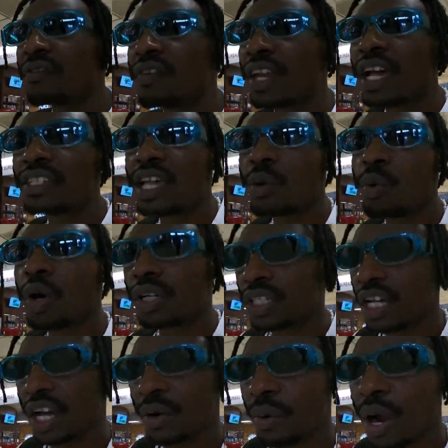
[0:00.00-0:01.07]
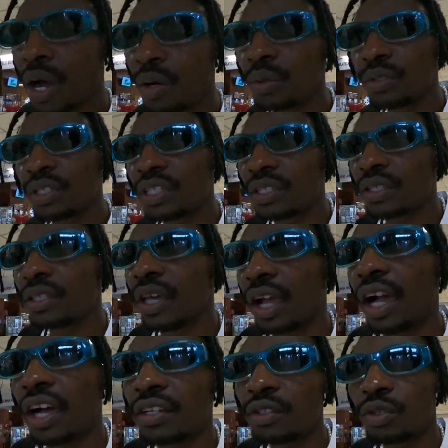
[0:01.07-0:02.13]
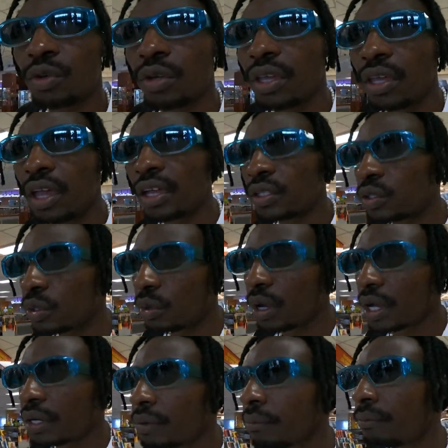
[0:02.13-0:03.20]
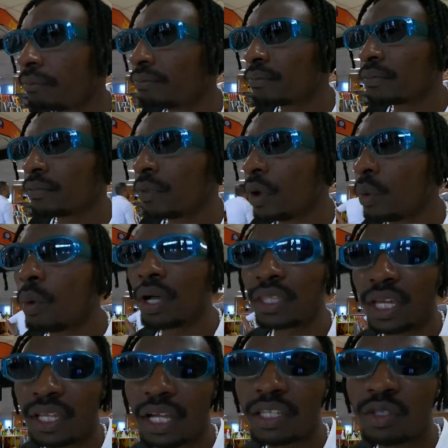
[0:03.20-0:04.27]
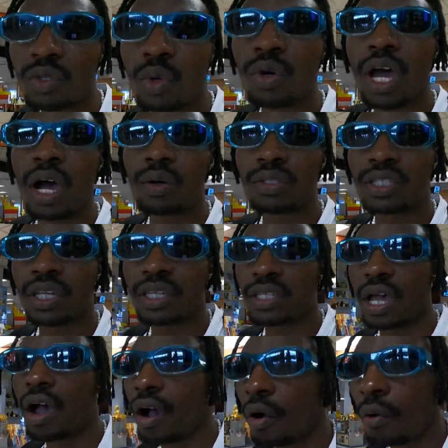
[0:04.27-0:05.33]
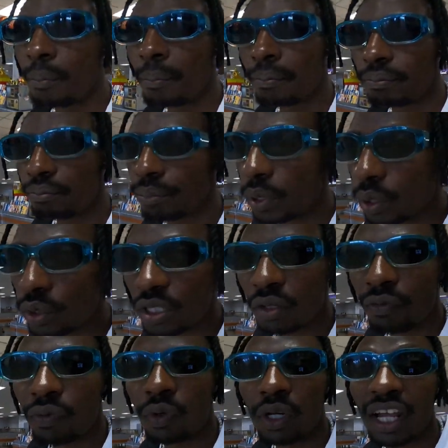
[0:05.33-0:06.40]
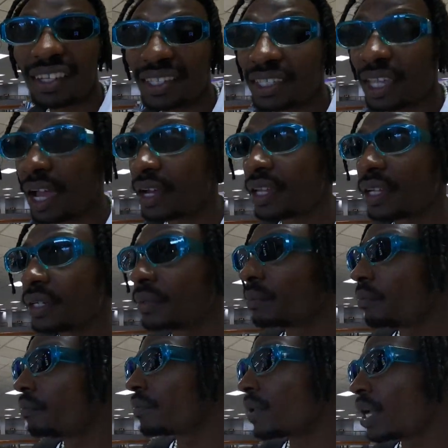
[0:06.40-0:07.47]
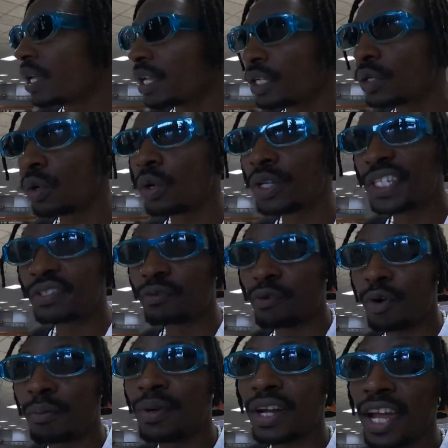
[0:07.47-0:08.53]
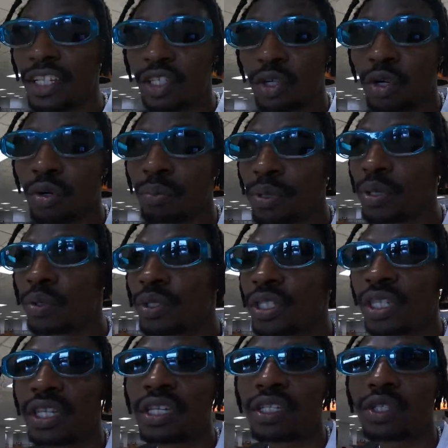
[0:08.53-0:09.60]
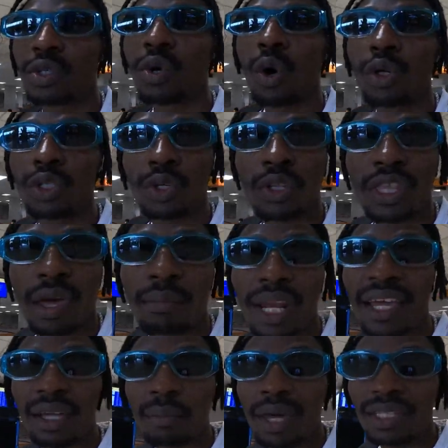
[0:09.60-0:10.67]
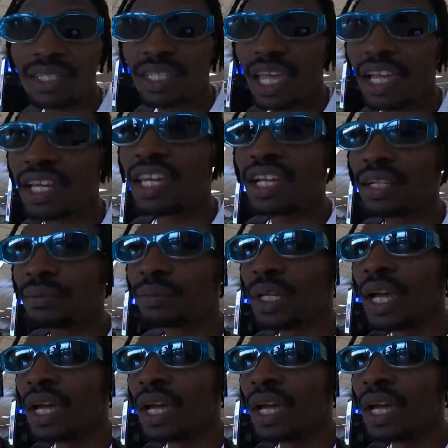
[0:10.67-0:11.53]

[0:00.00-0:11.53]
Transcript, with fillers: even as i walked around the country and toured one thing that stood out is how beautiful and stunning it was from natural beauty to also them like maintaining